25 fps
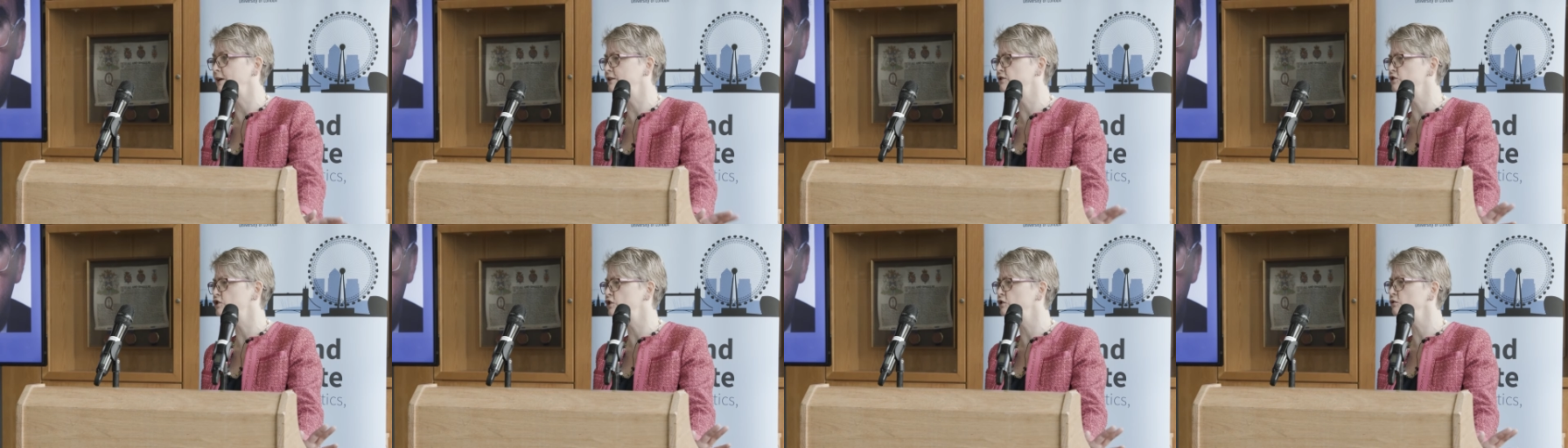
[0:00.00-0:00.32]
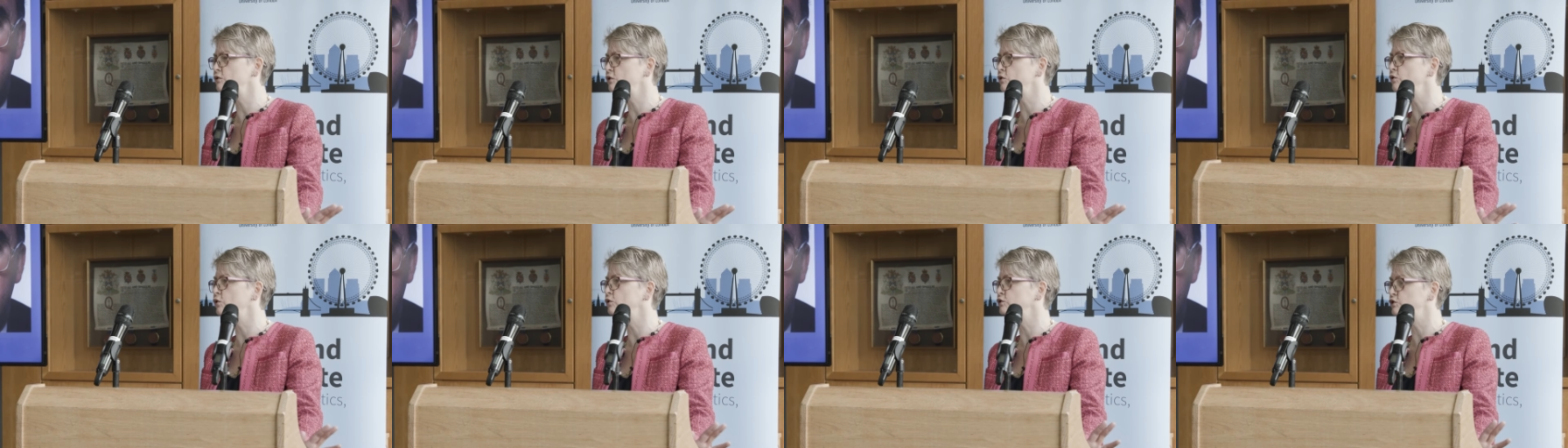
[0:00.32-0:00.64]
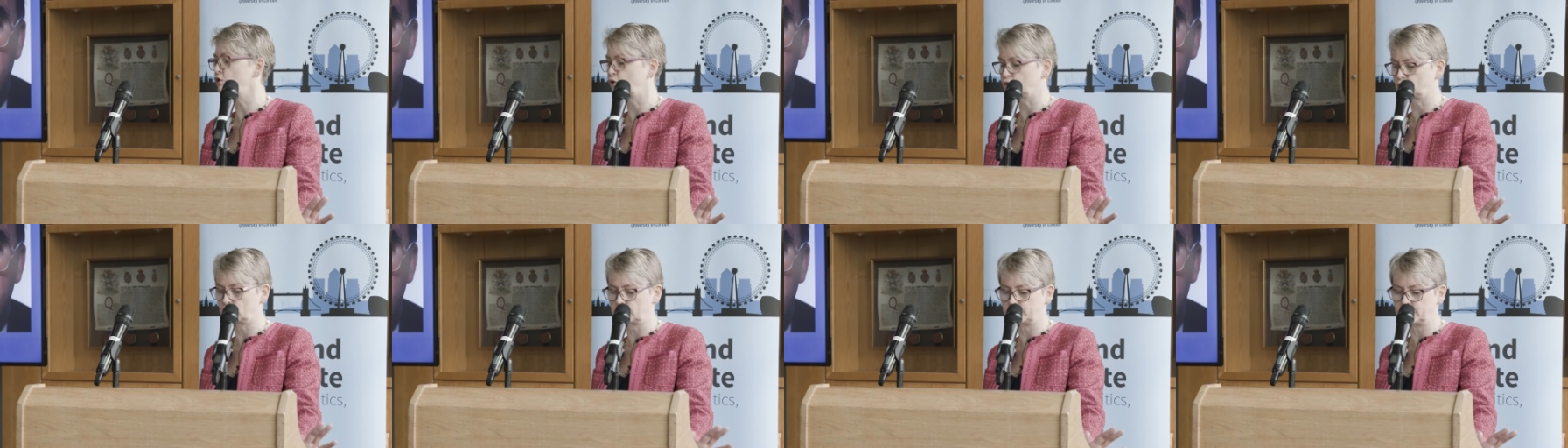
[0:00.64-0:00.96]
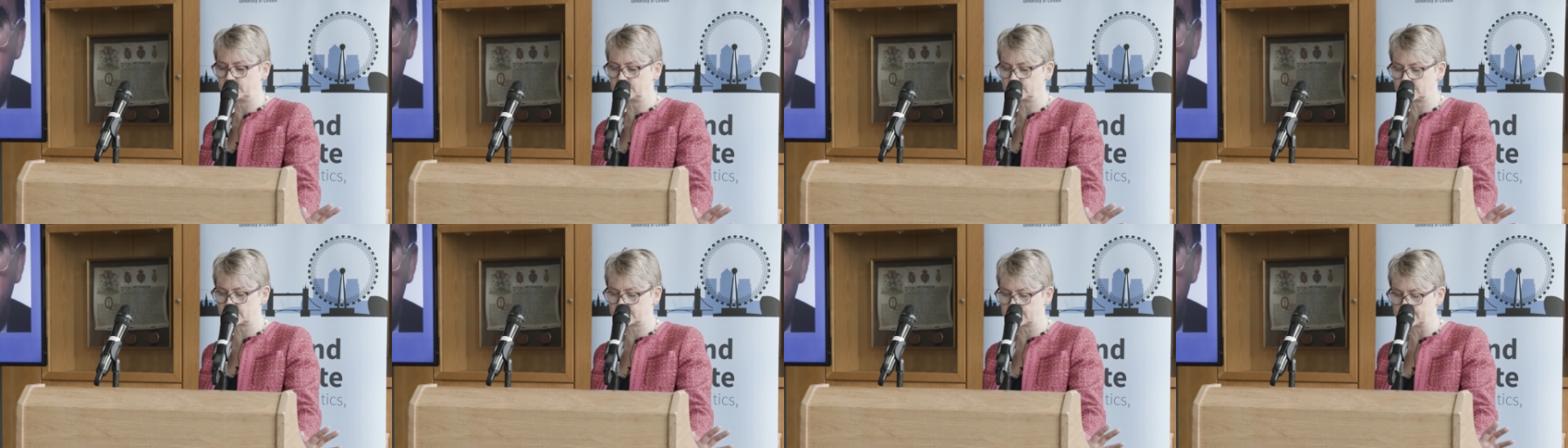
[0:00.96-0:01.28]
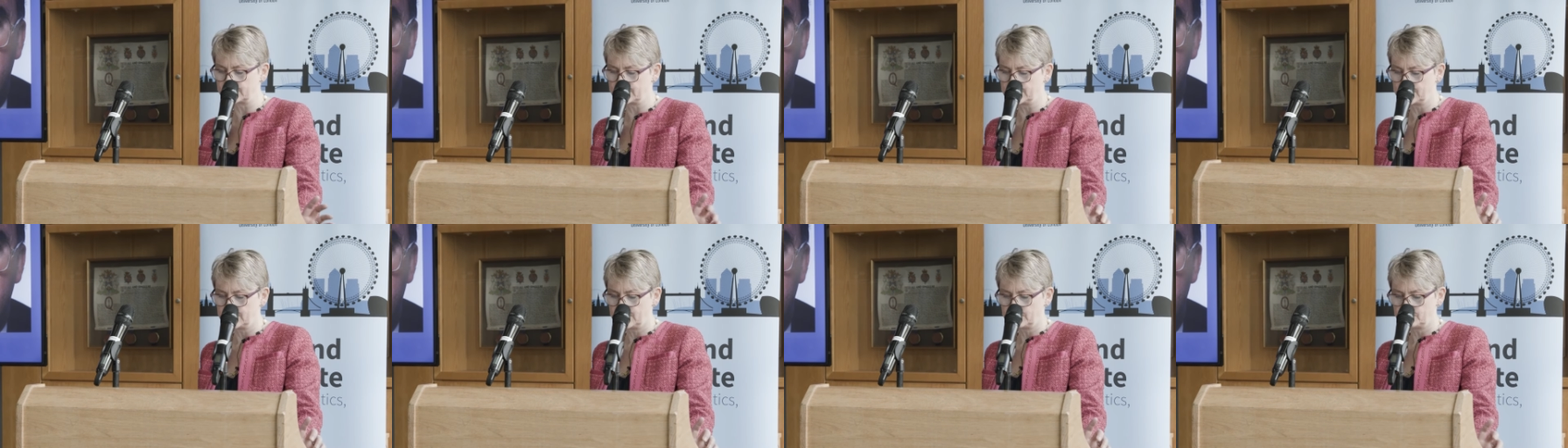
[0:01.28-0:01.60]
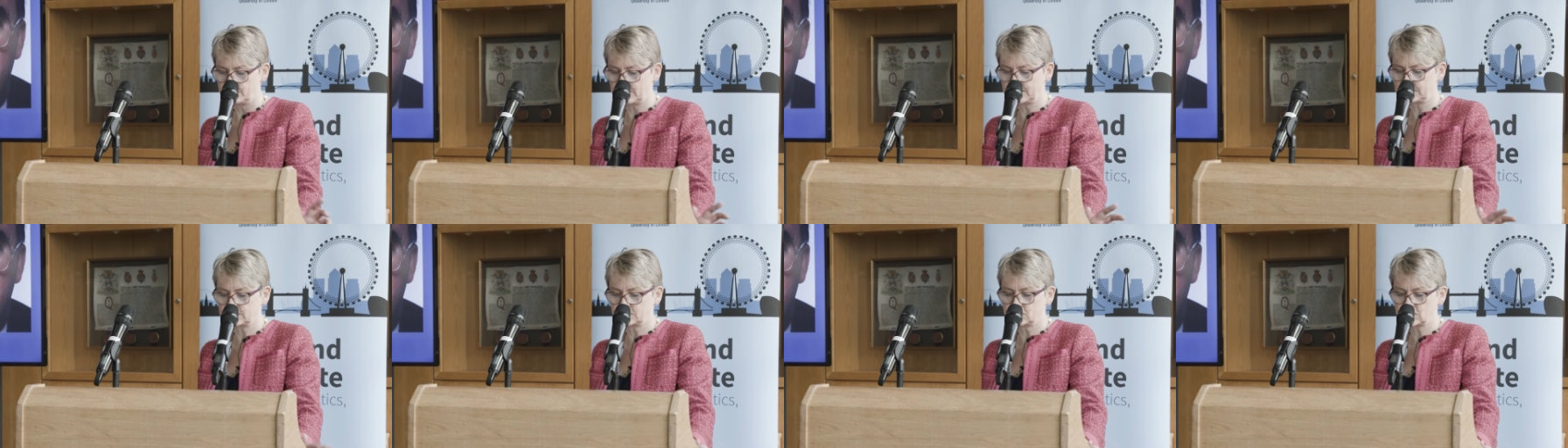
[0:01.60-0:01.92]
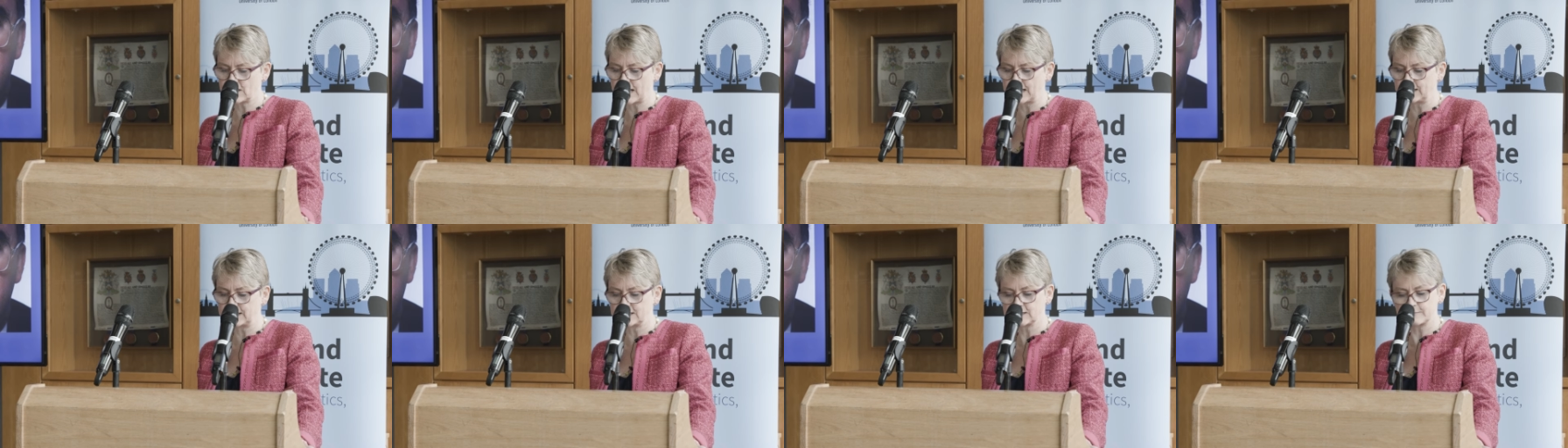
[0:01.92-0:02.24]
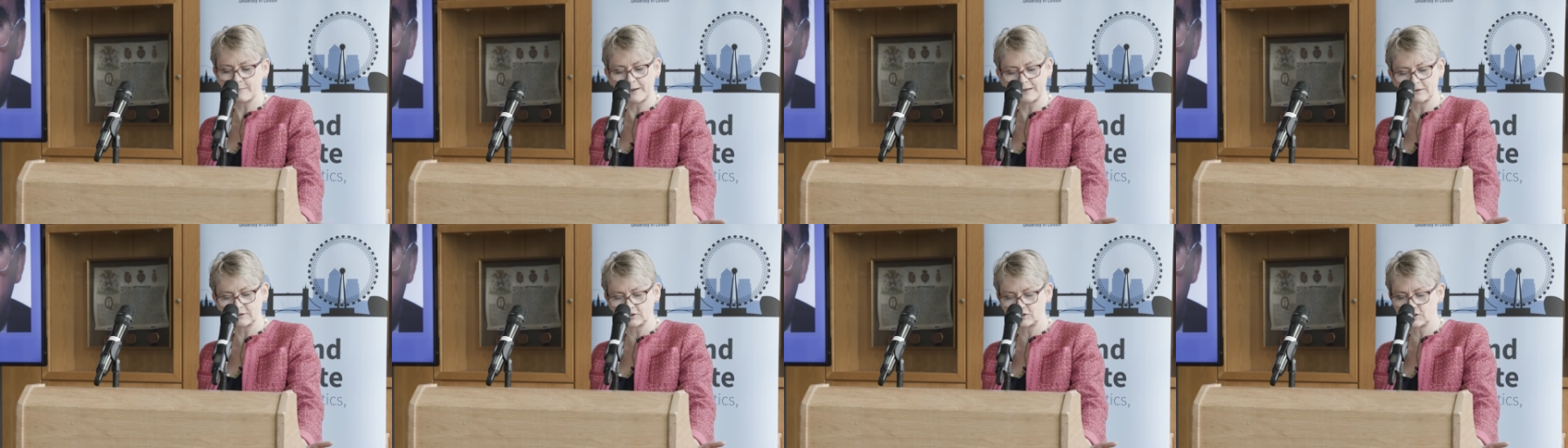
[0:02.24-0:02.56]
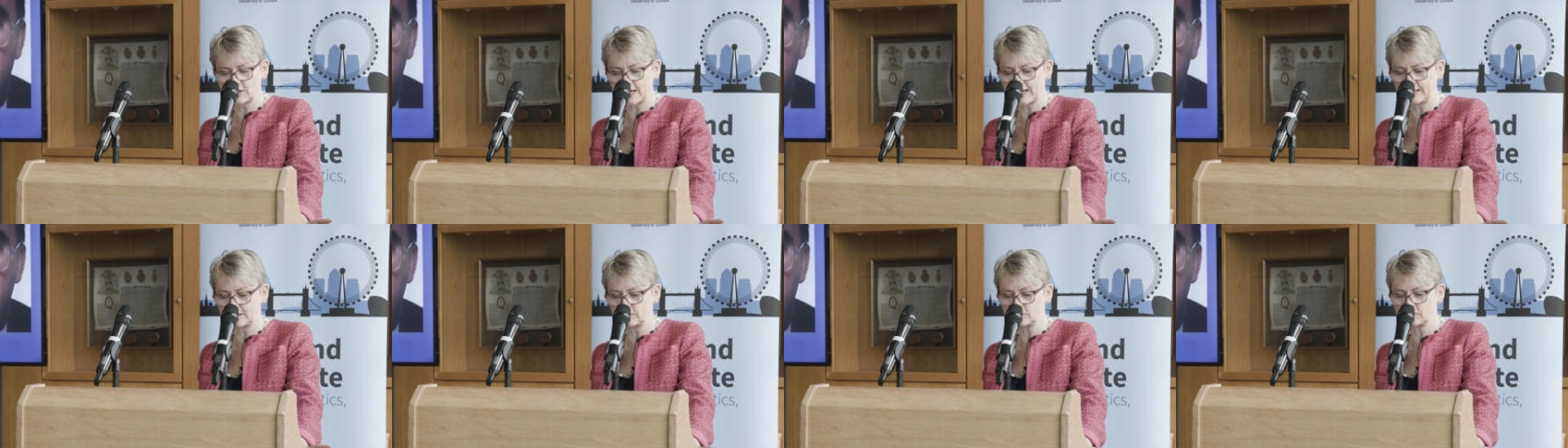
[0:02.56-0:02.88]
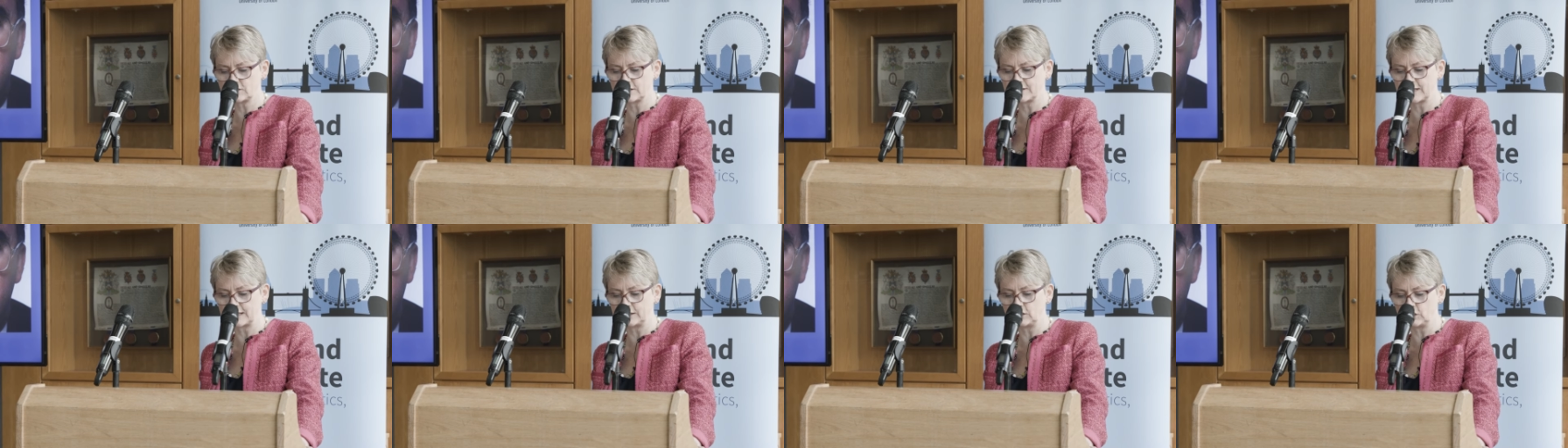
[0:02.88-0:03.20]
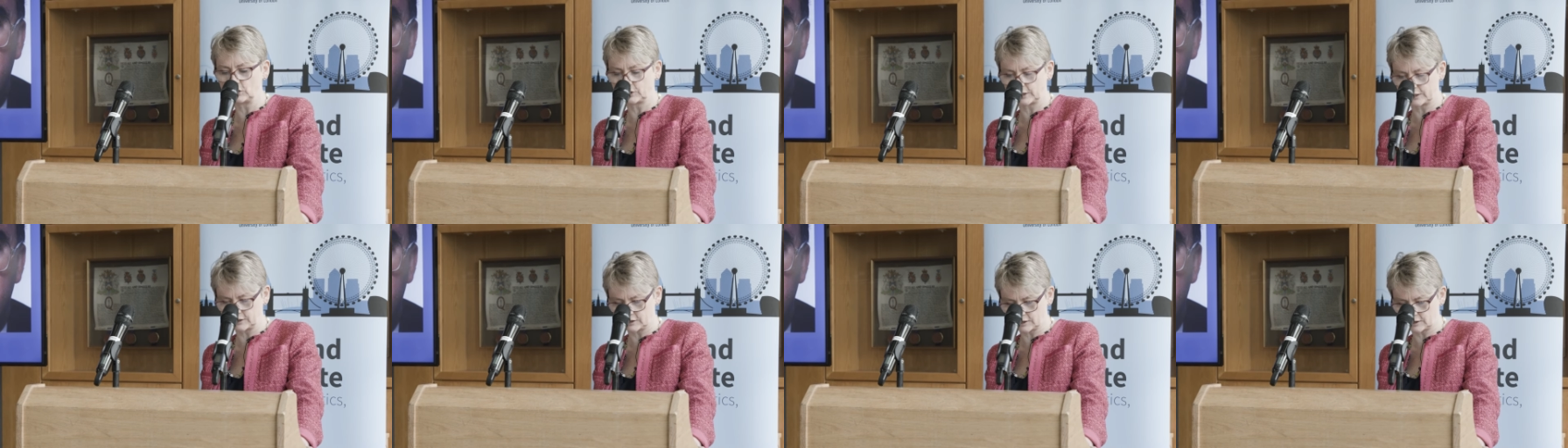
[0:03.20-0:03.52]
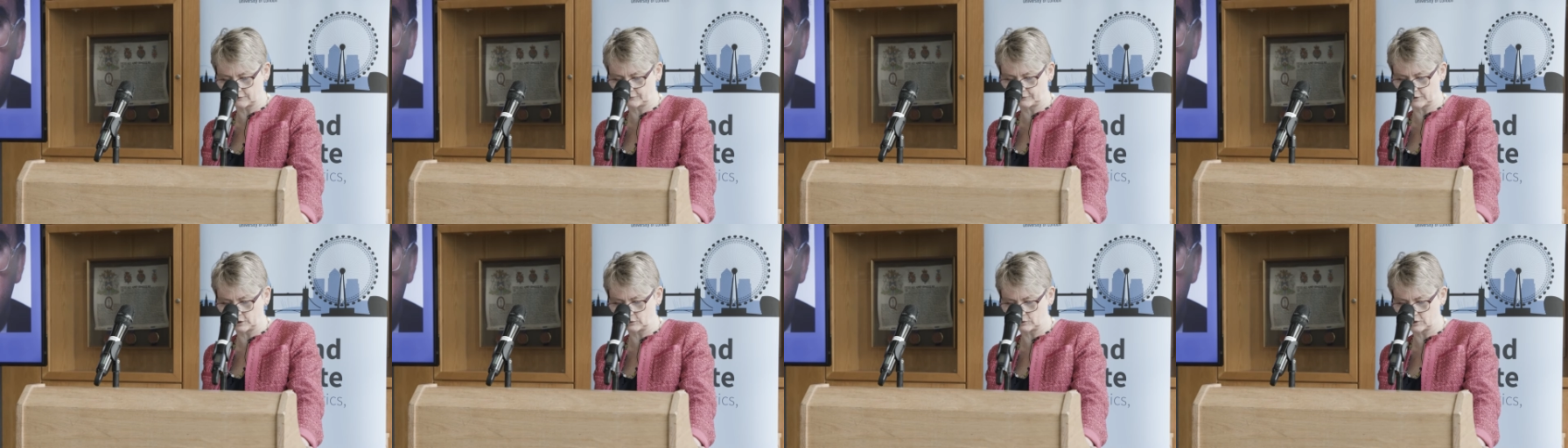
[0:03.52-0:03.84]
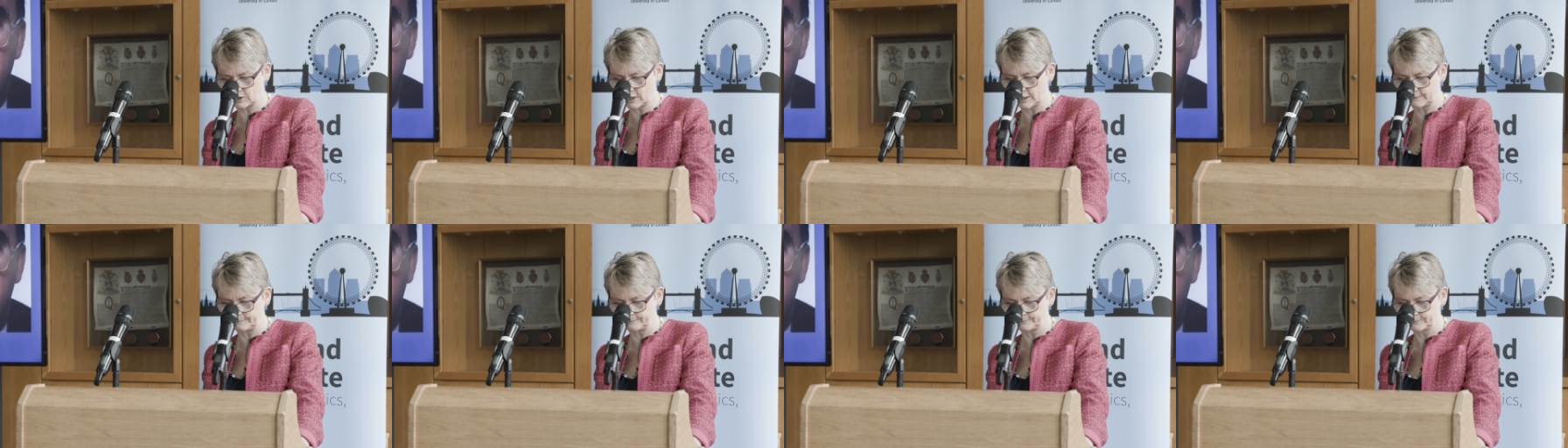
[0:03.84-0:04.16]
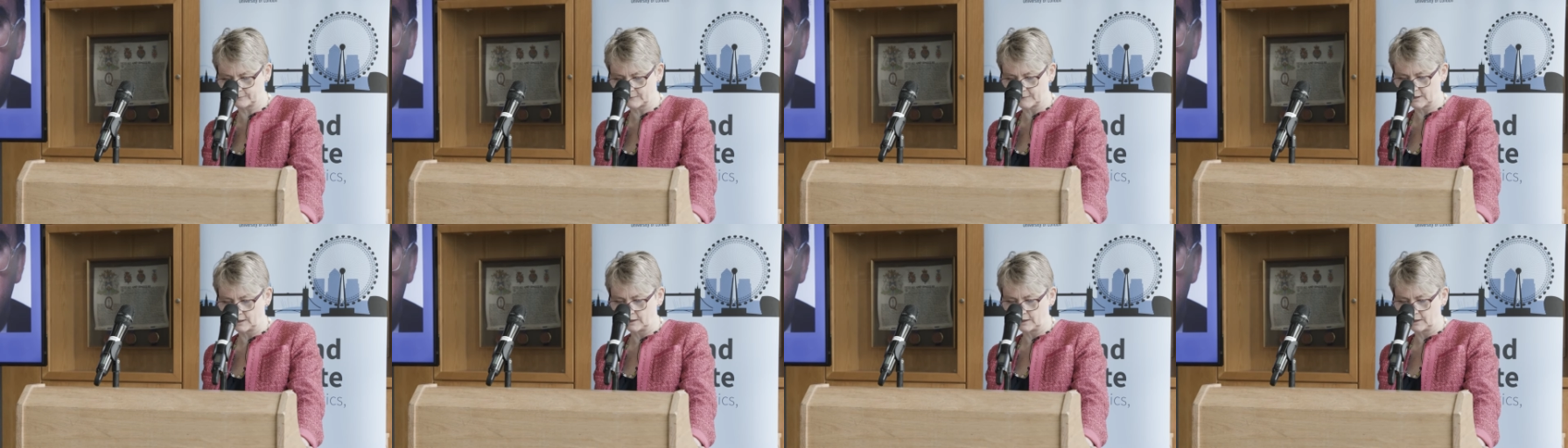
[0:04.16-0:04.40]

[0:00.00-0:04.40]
We had two core documents meet the challenge, make the change, and then look into the future.